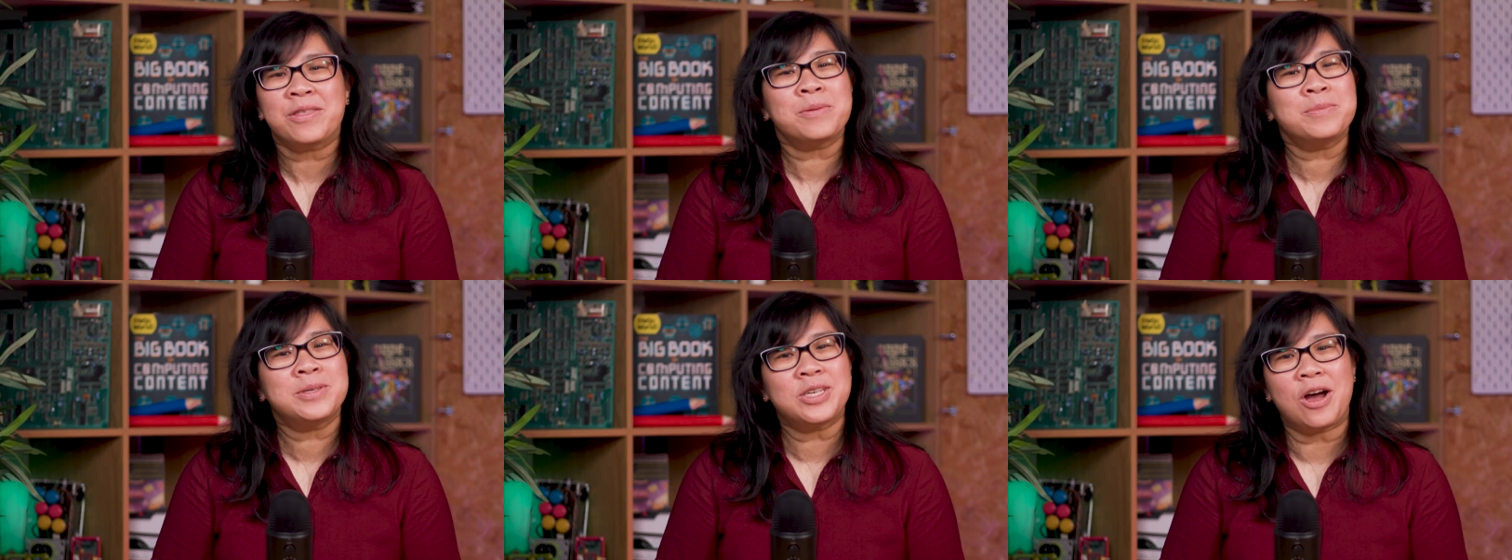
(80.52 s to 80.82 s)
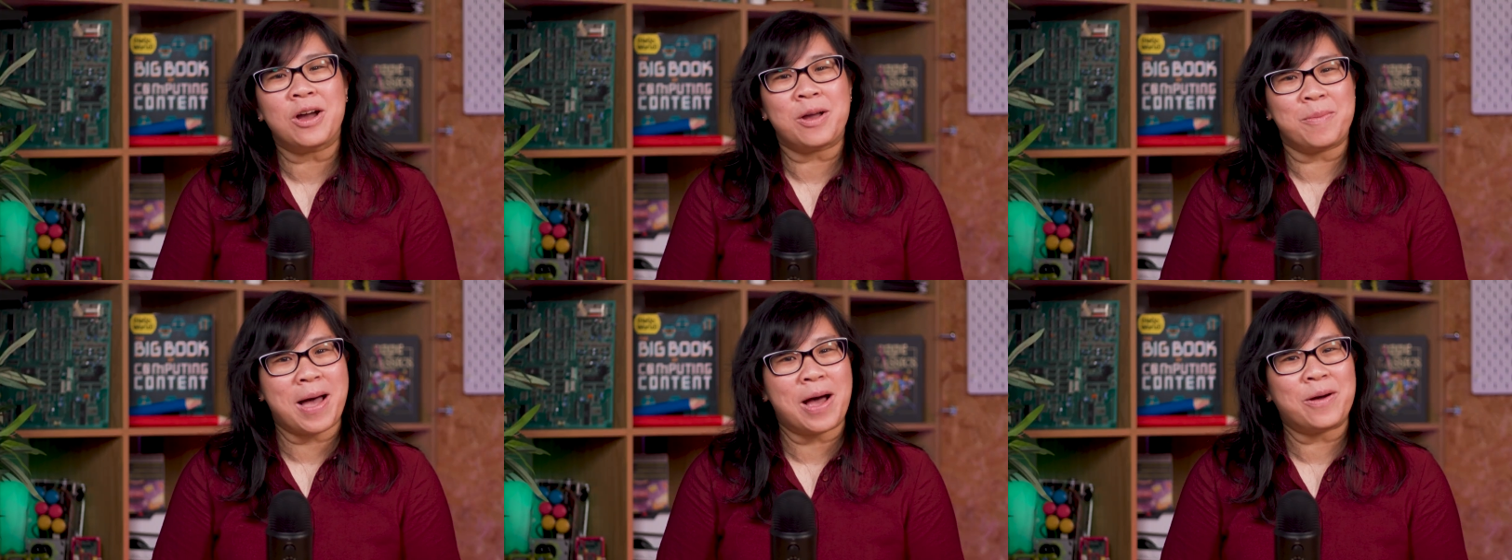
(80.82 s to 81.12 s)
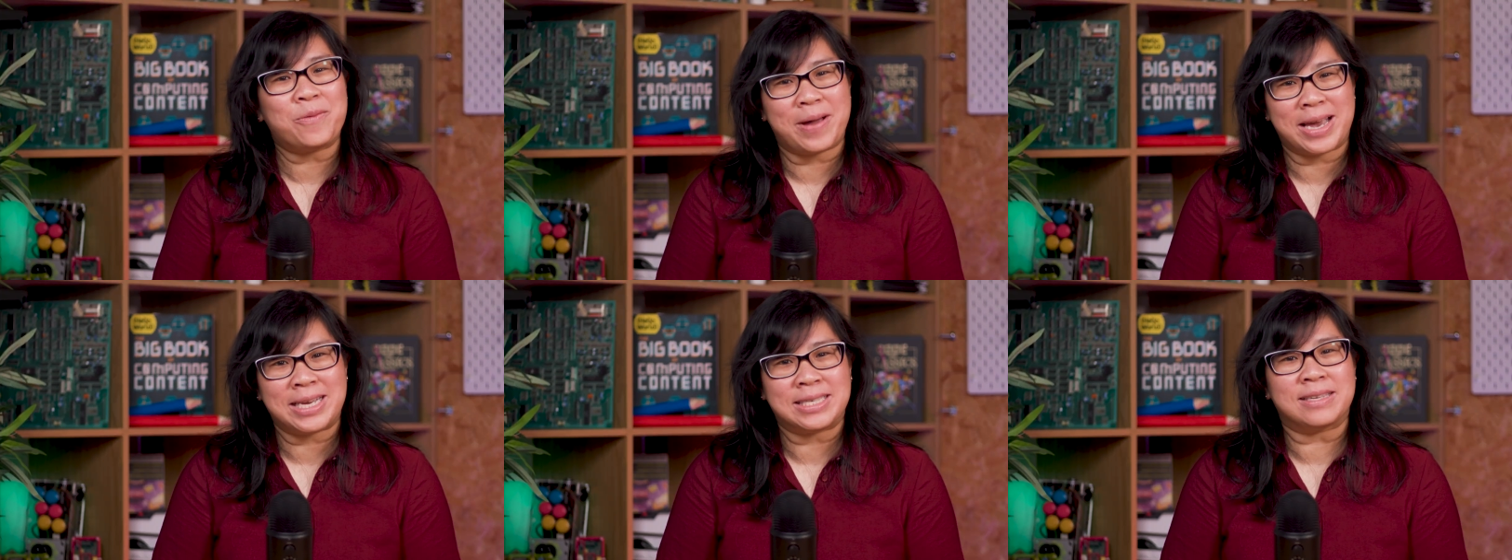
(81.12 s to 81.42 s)
them talk
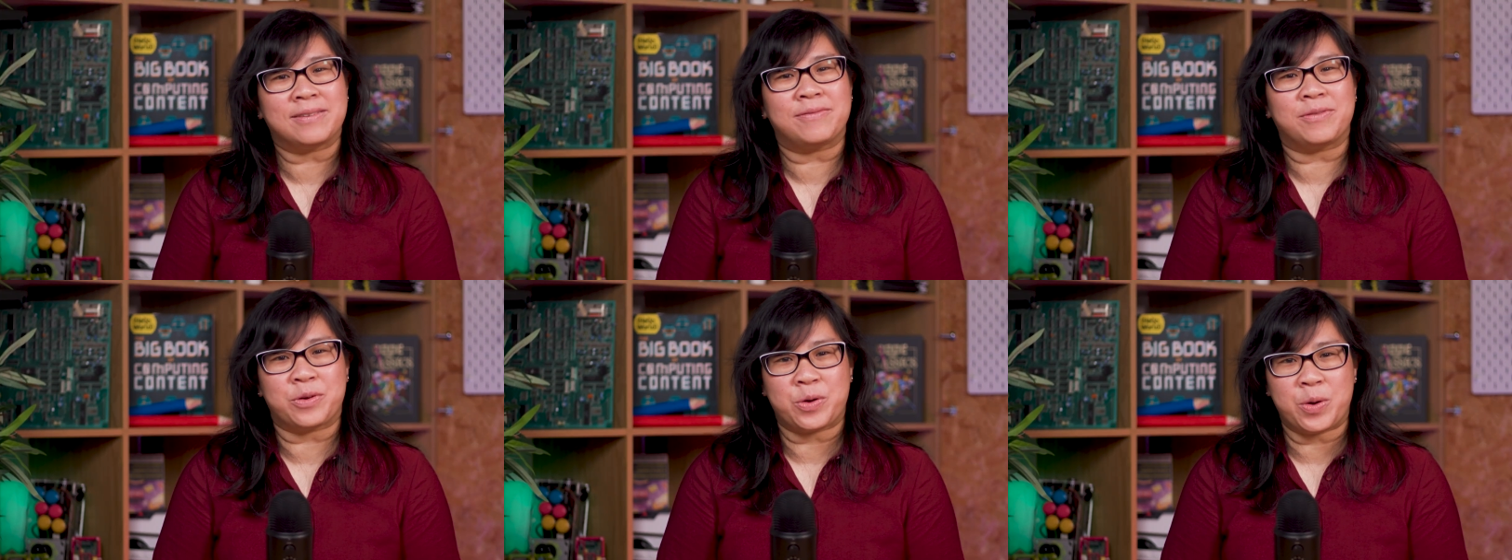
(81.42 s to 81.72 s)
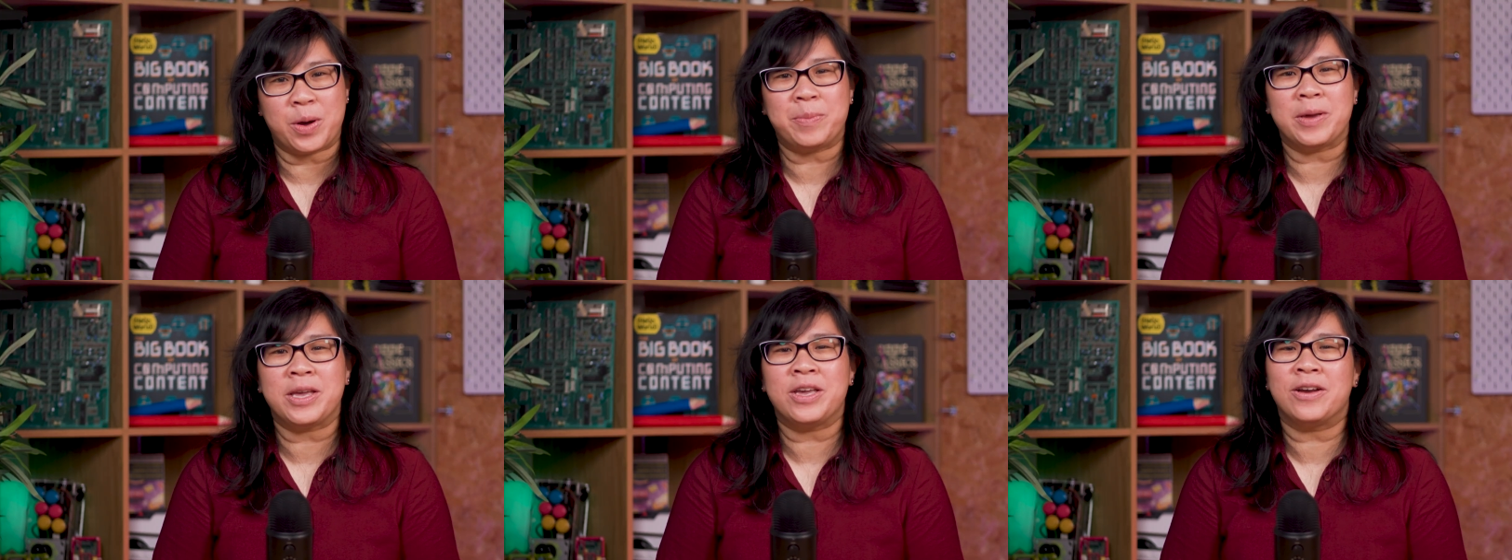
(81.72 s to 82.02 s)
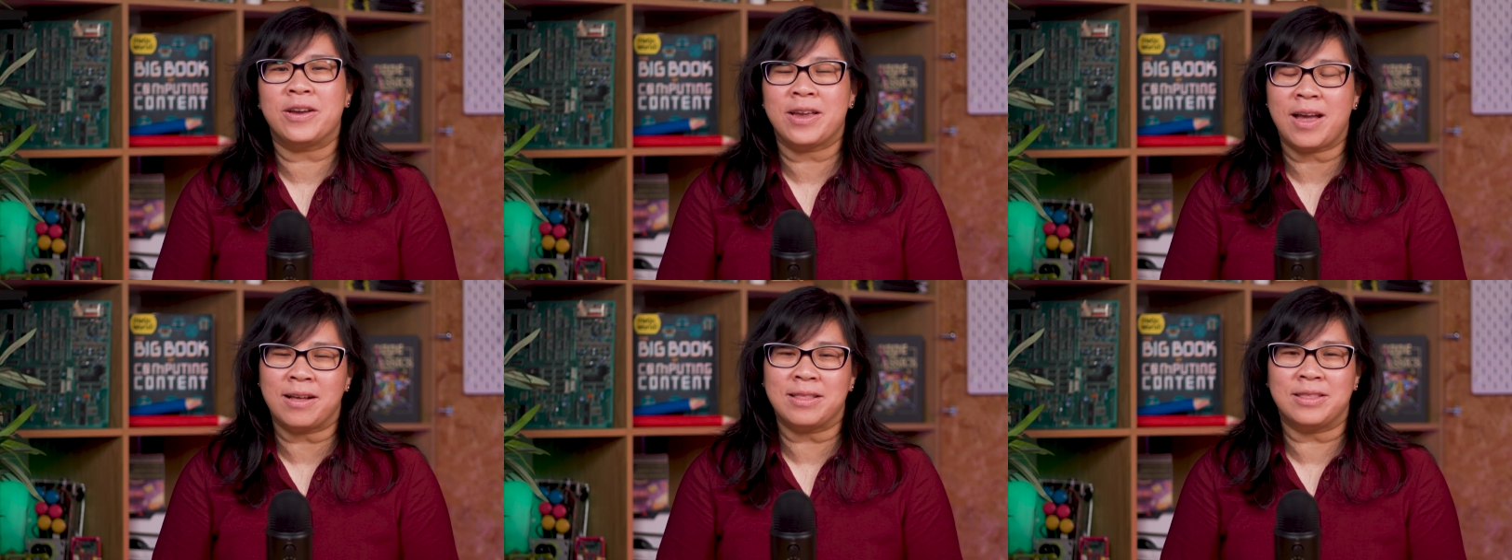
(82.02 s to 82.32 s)
about ways of equipping
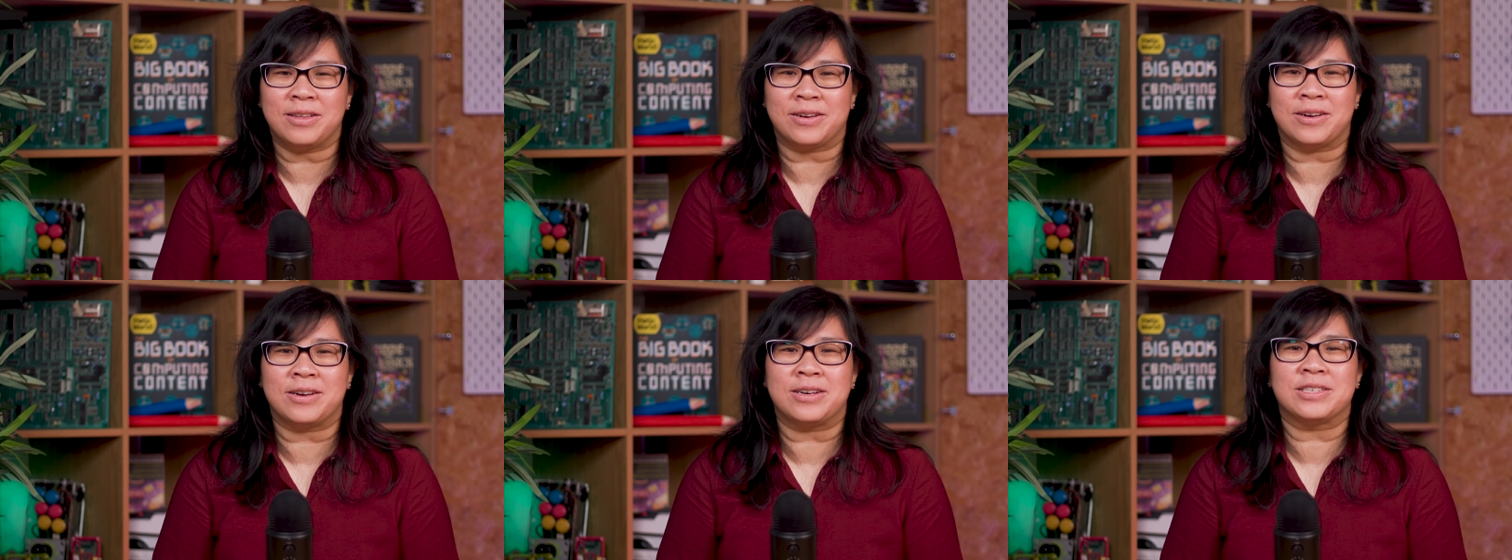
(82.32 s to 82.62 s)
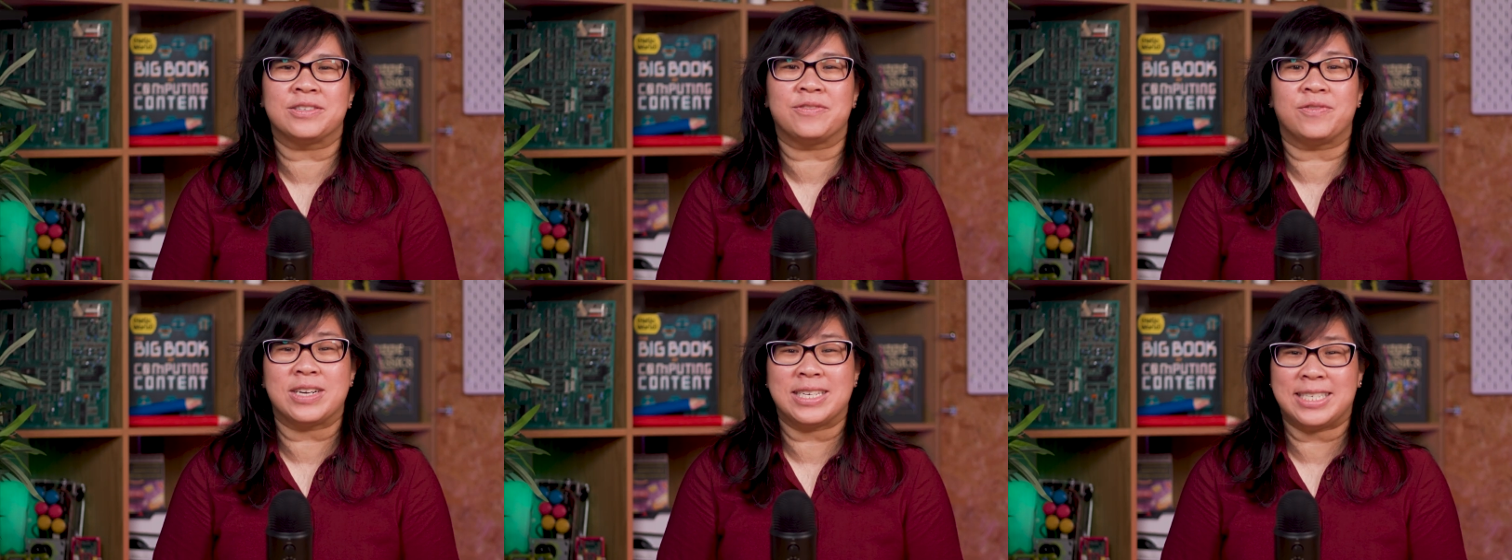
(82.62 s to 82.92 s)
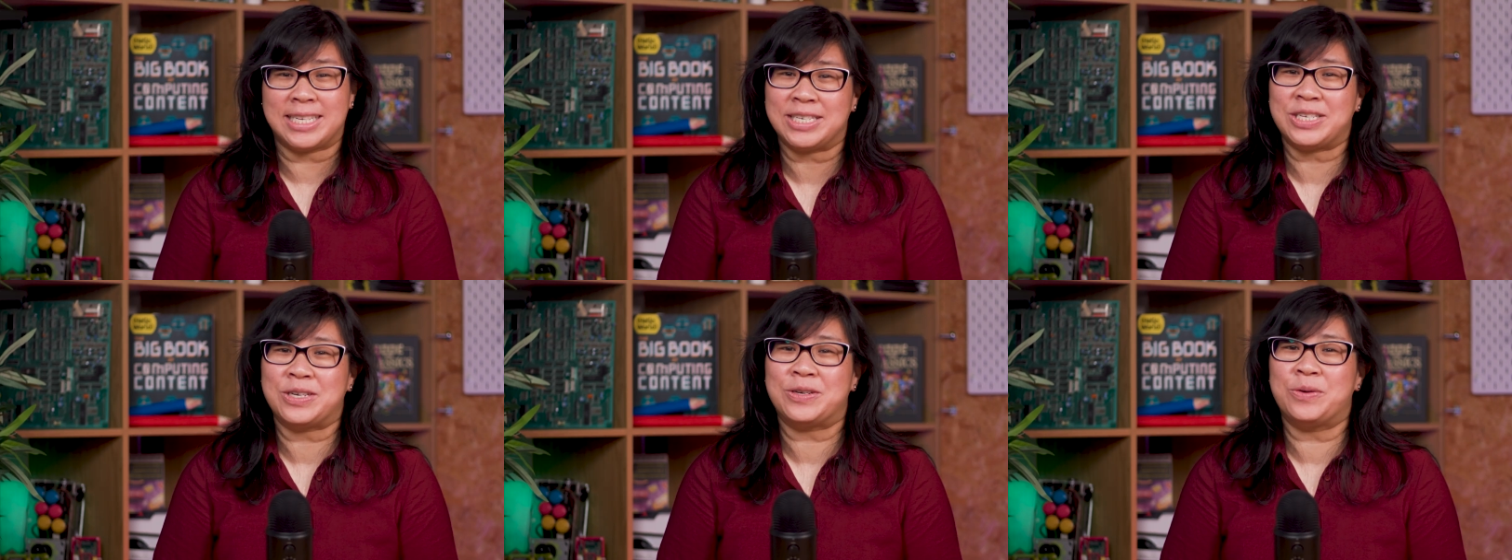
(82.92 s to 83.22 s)
your young learners for a
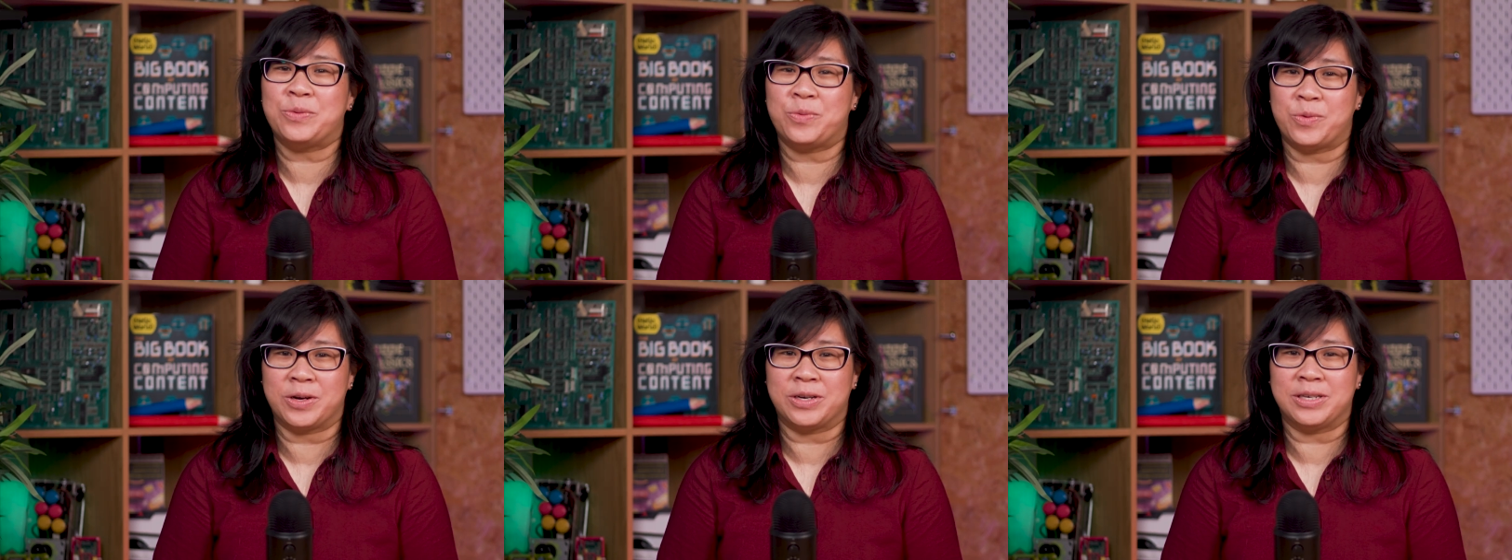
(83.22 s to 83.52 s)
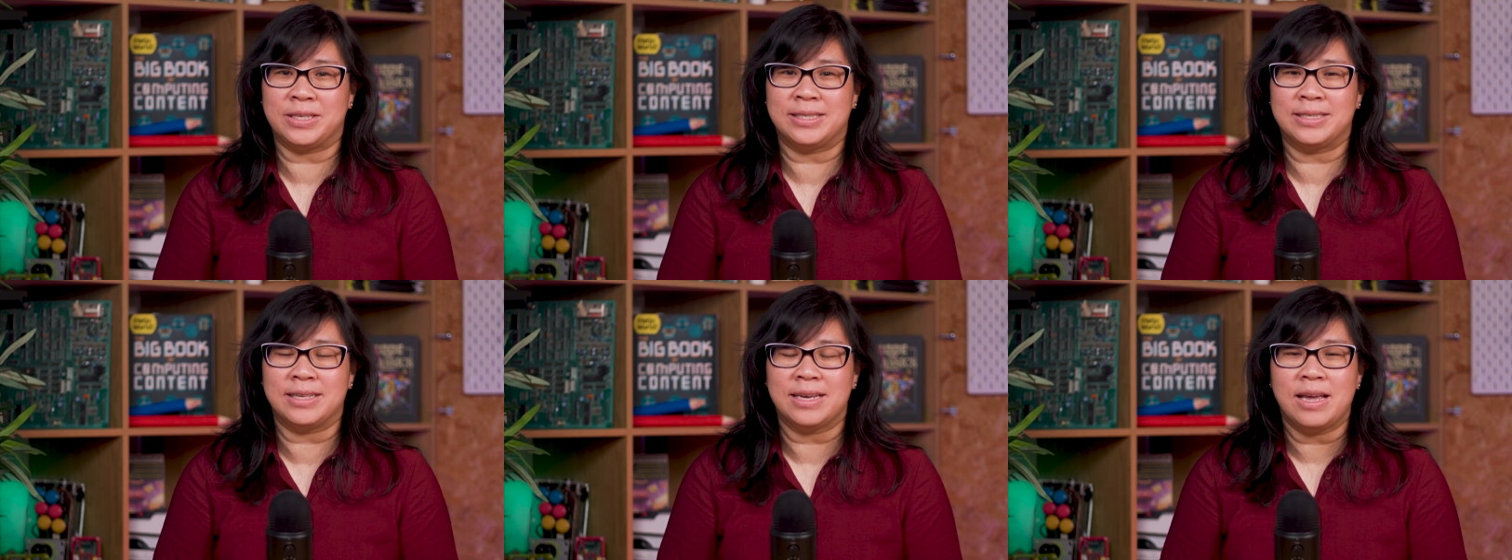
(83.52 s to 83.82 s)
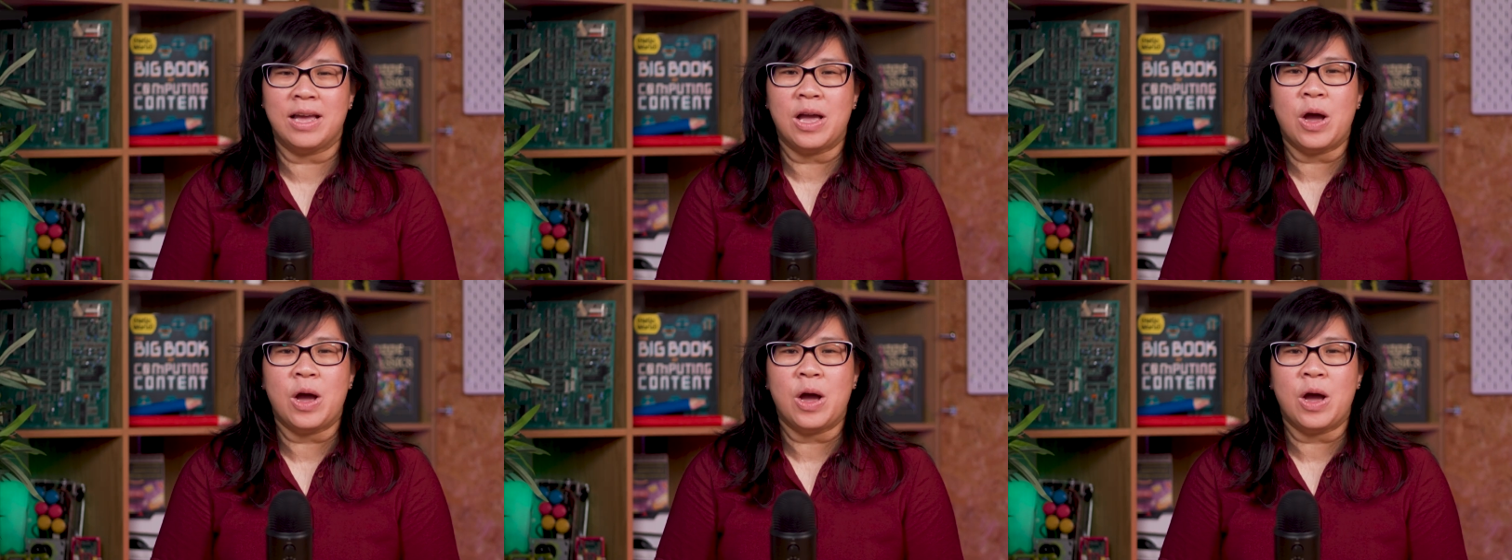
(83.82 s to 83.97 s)
digital world